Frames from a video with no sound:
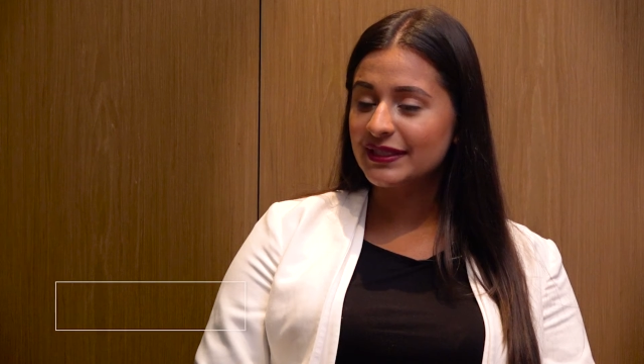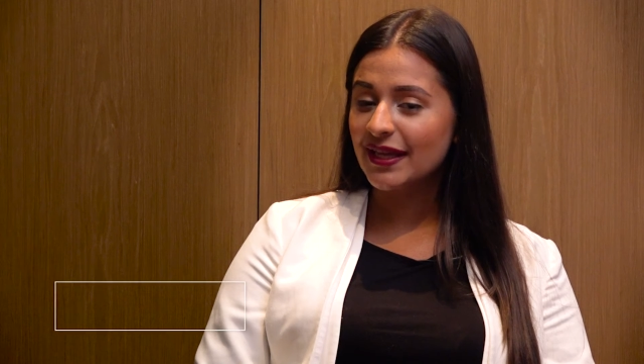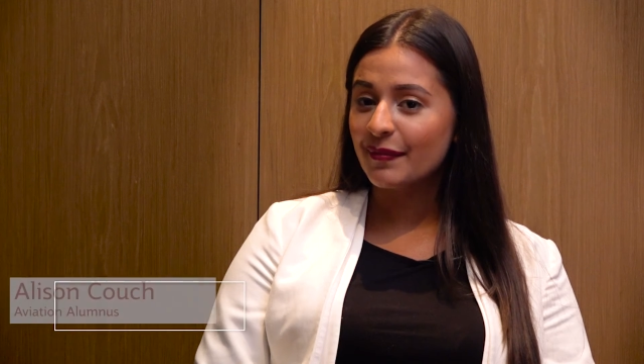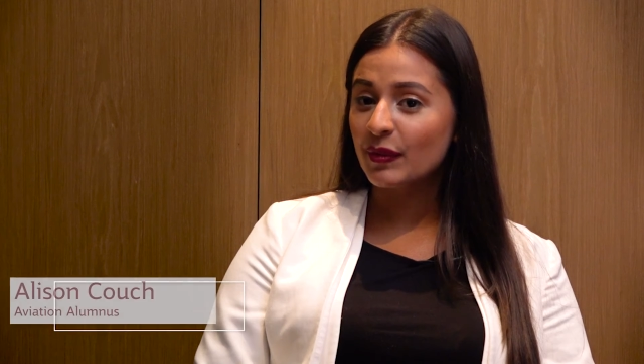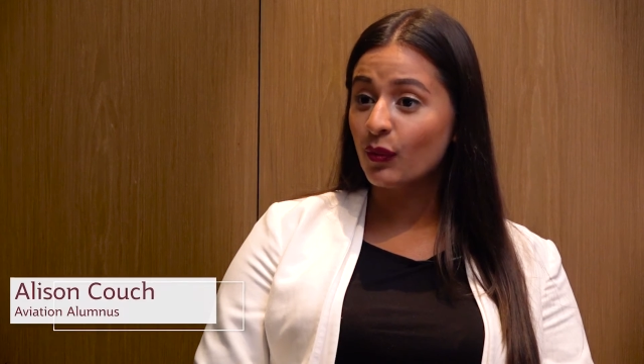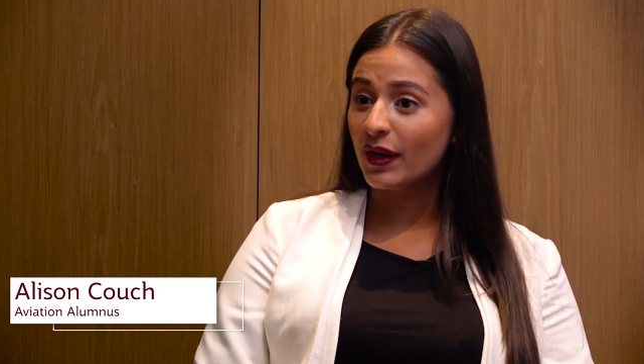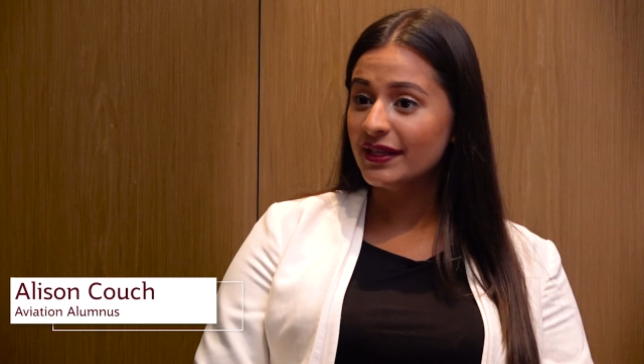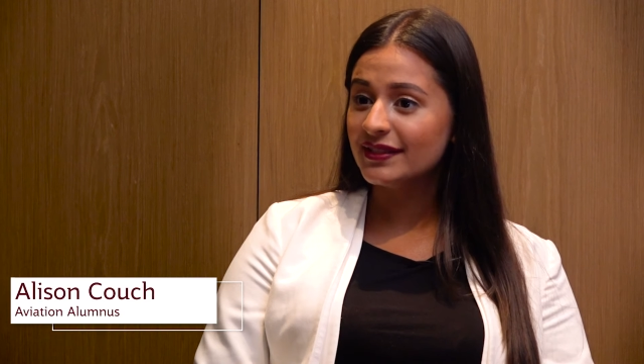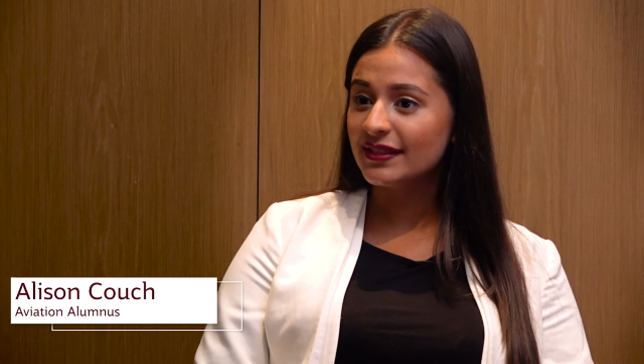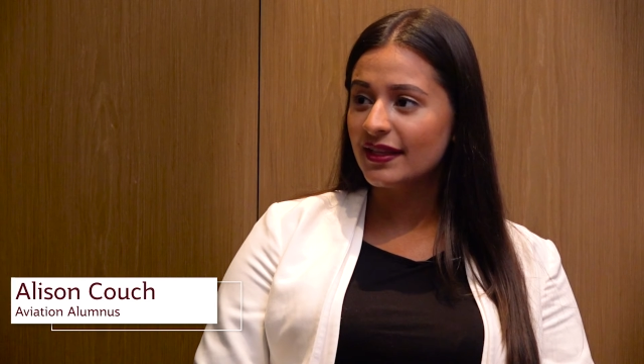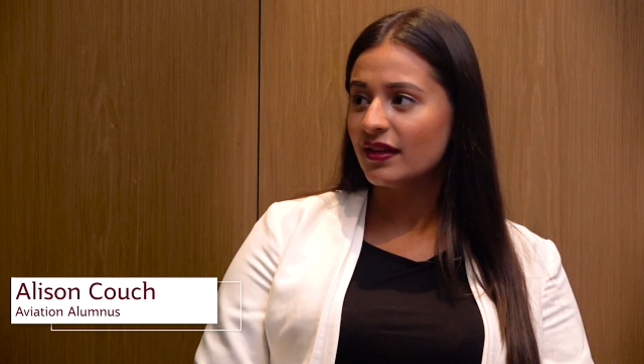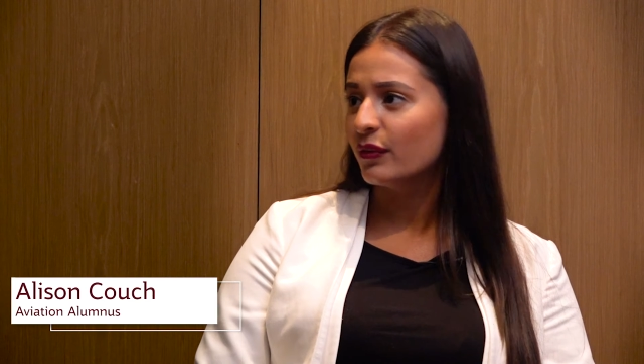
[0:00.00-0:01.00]
assignment
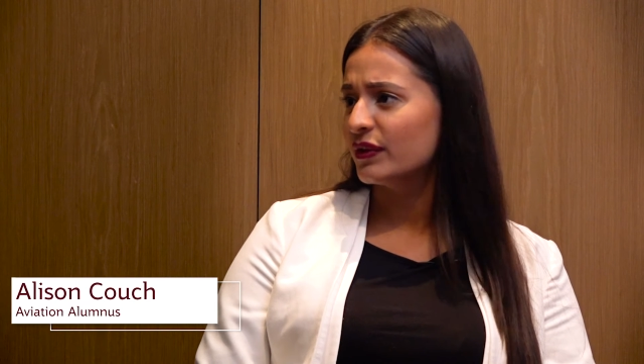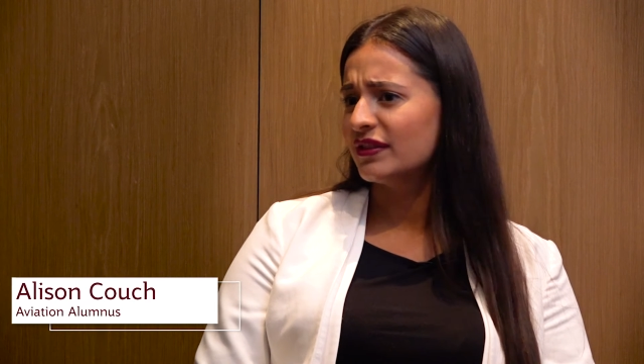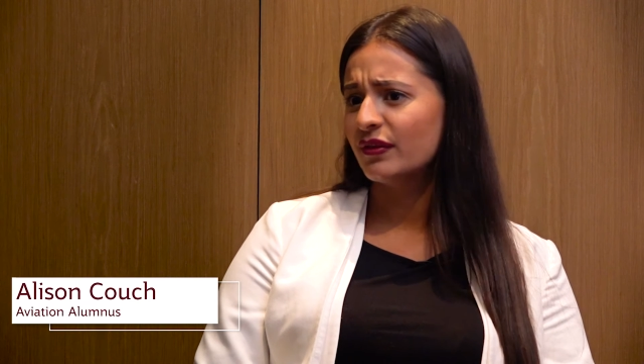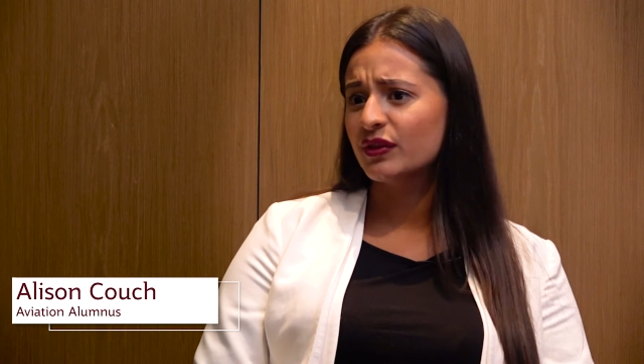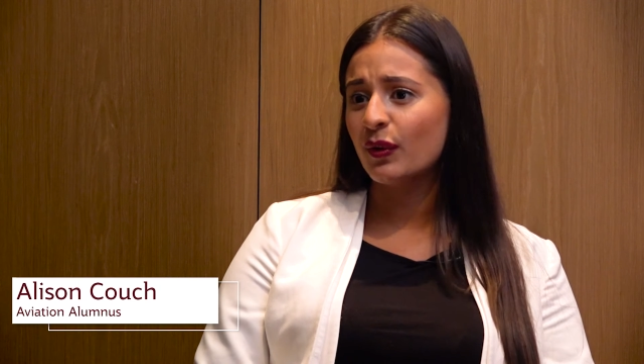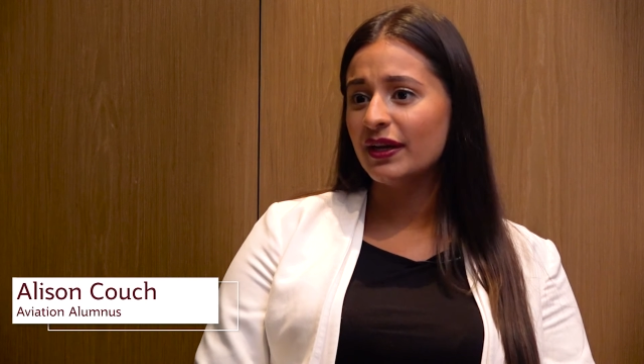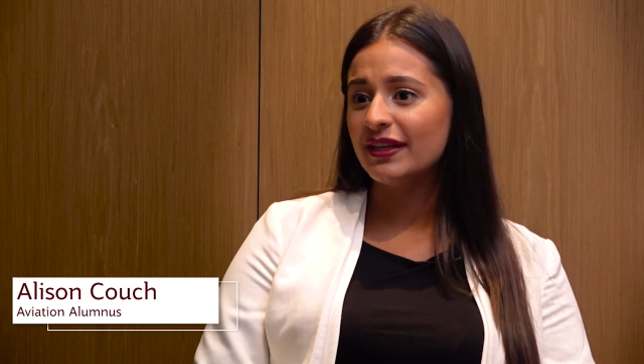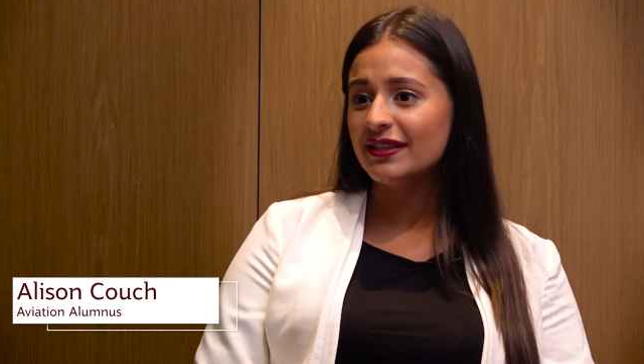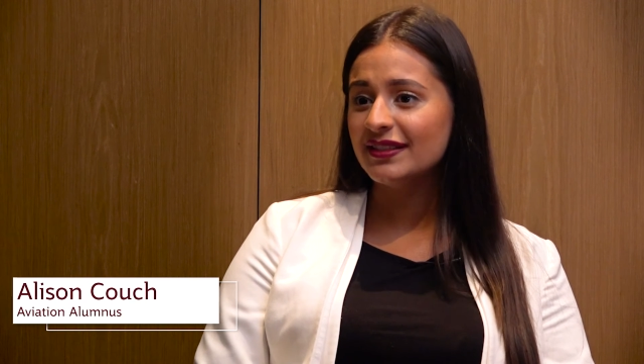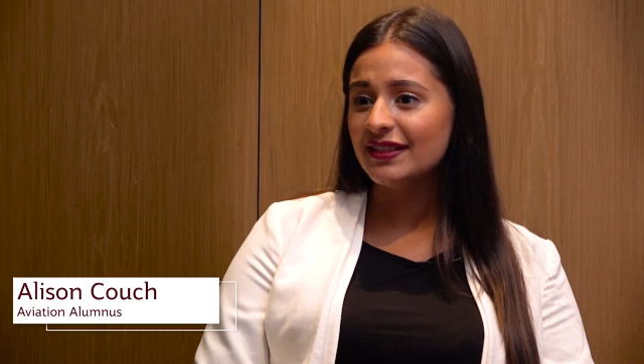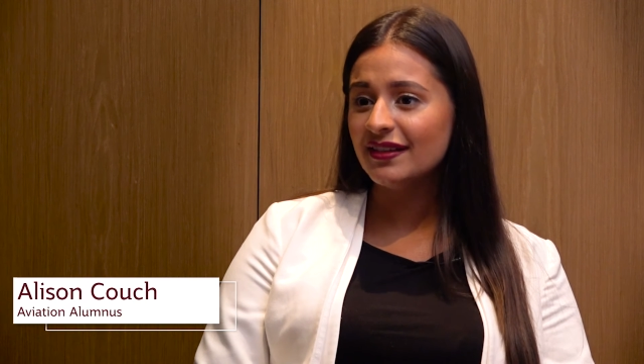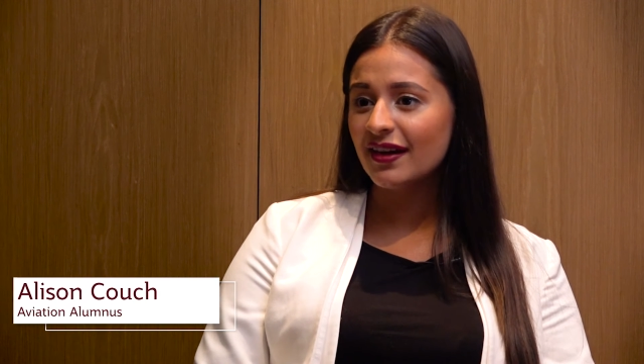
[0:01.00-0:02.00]
once, and it was, it was quite
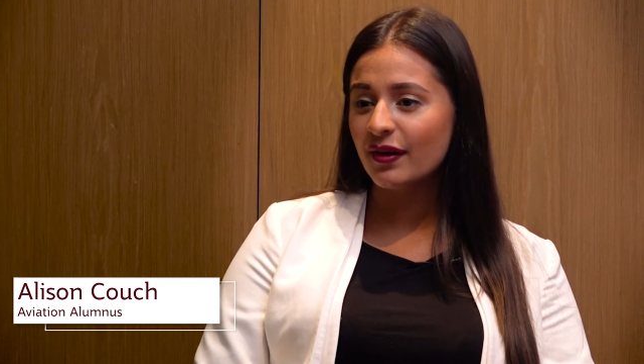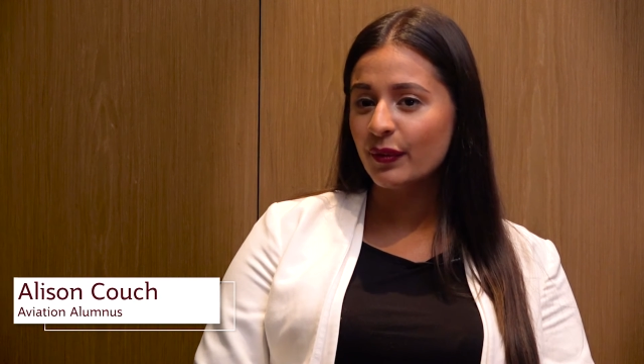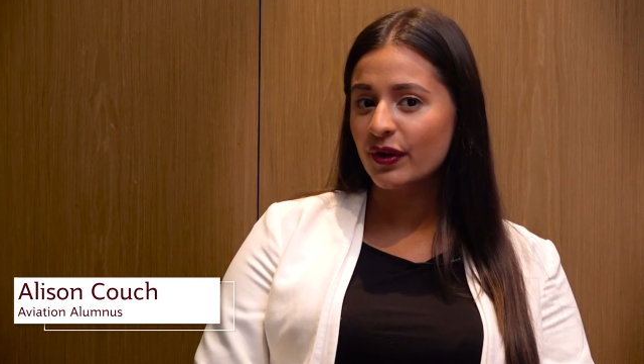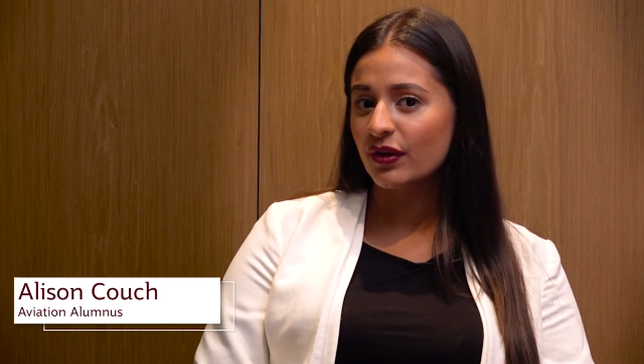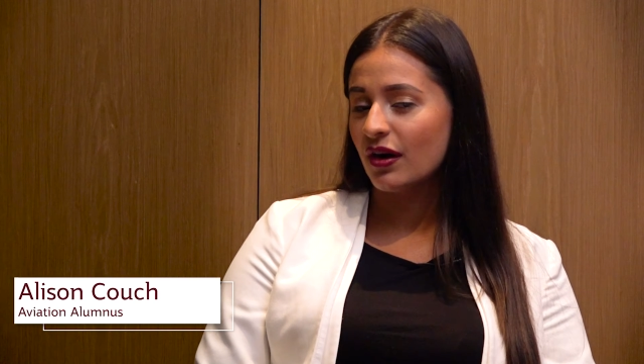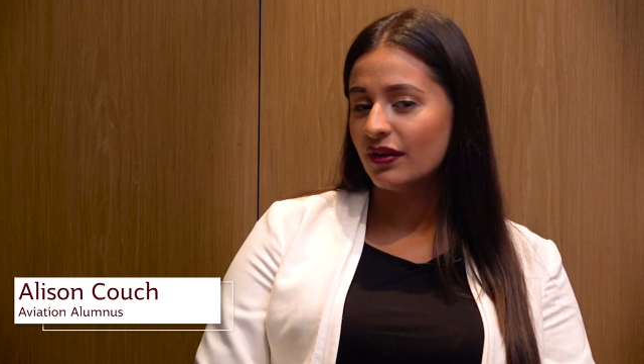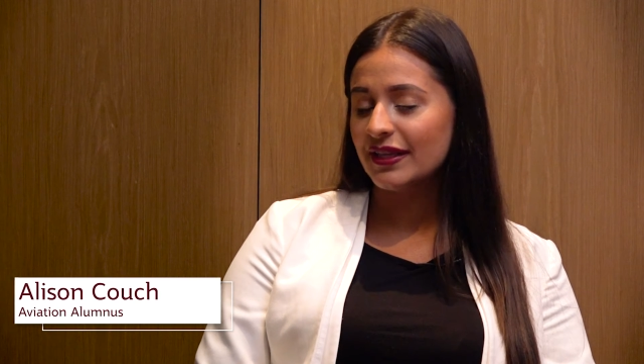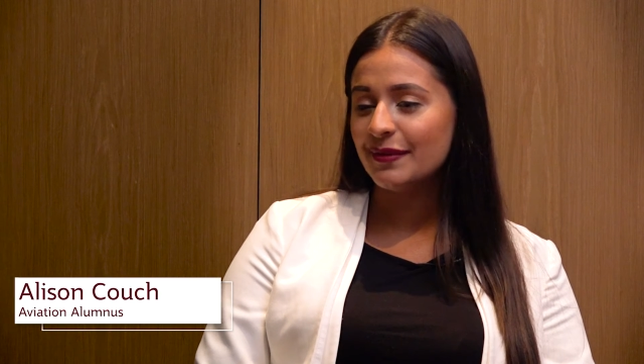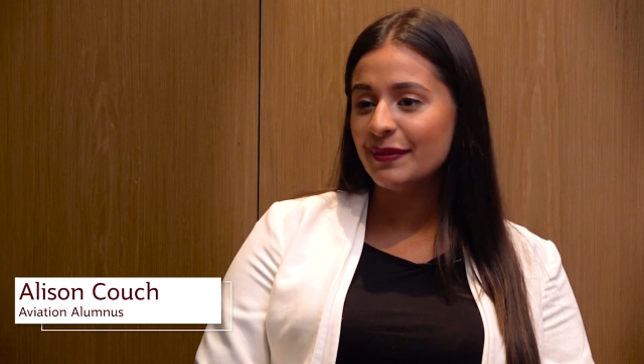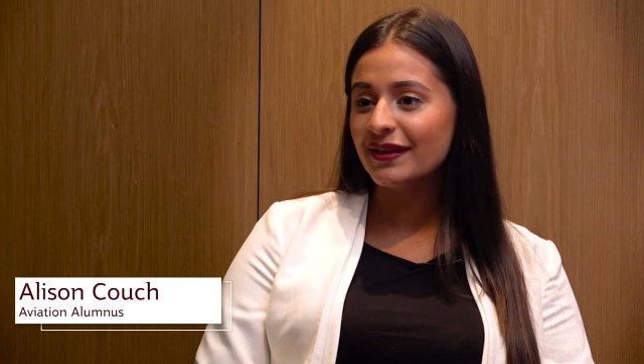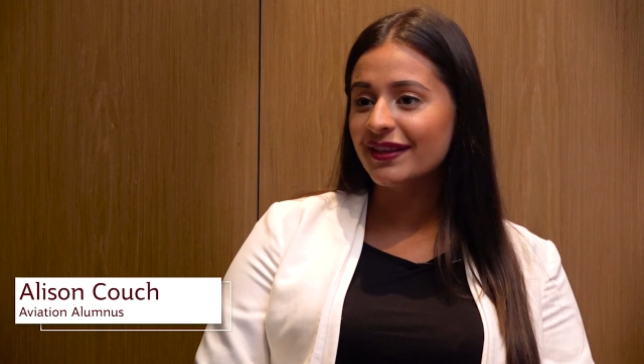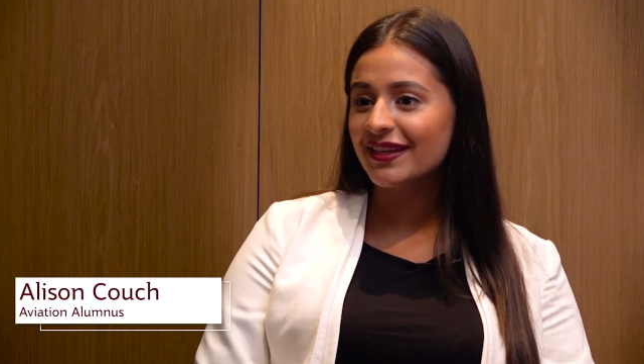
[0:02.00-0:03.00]
easy. Uh, we were all
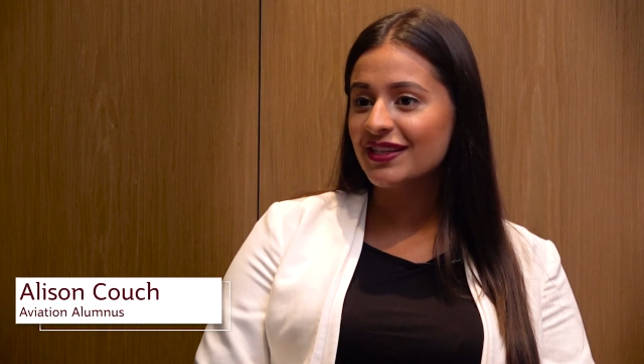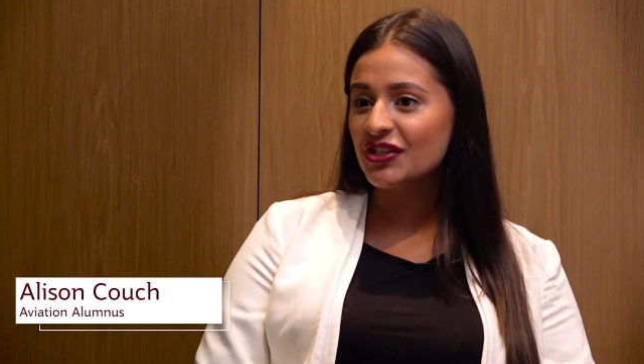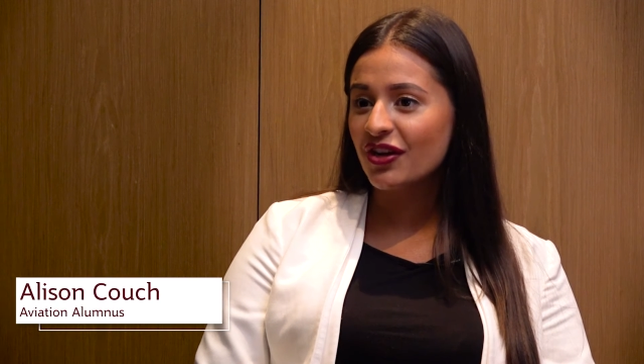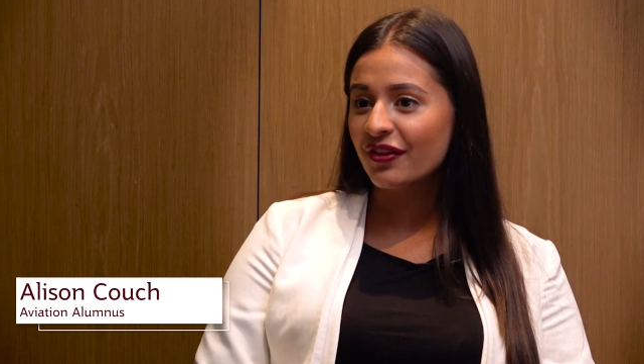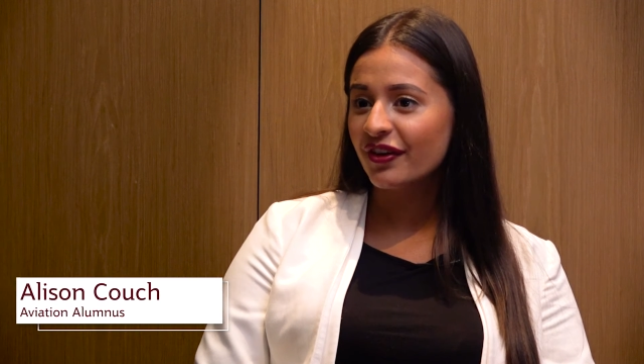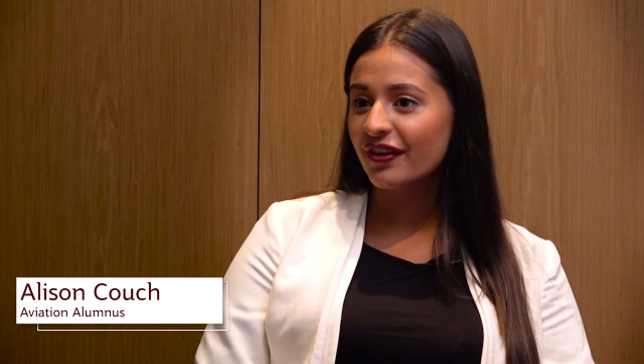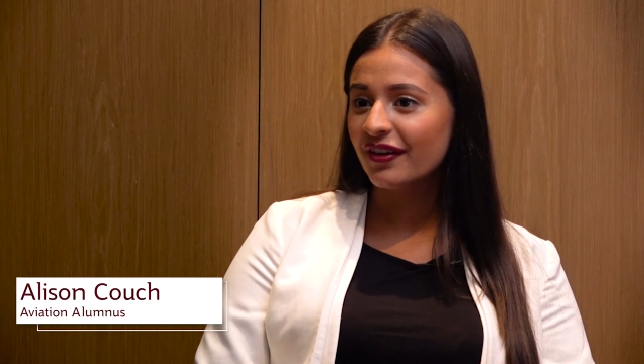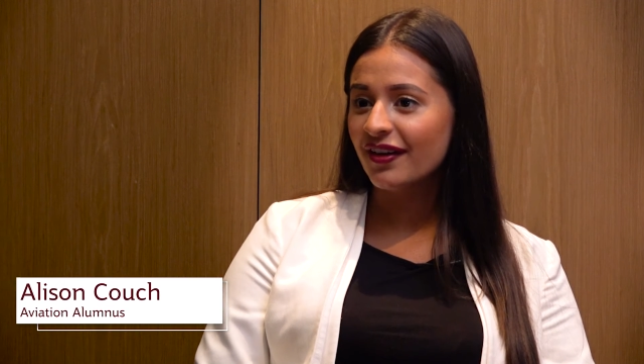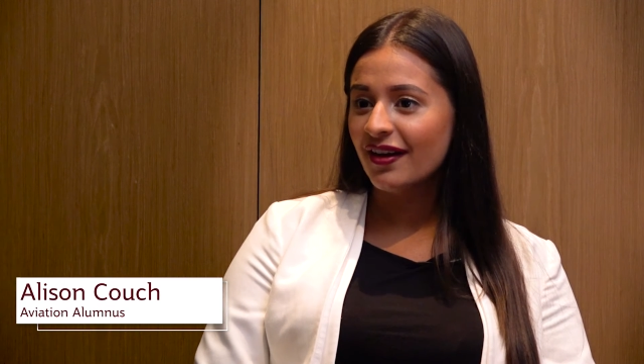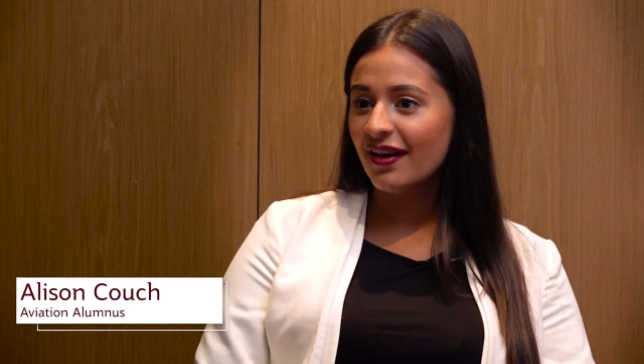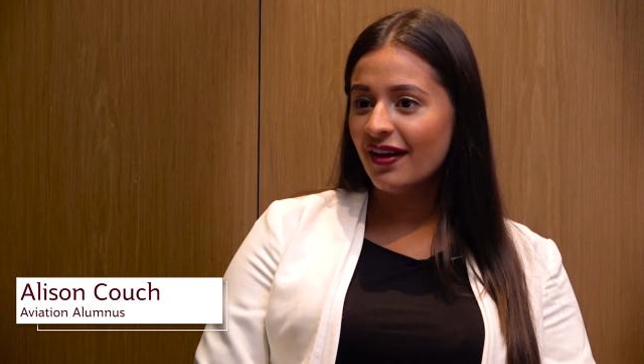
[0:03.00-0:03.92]
emailing each other.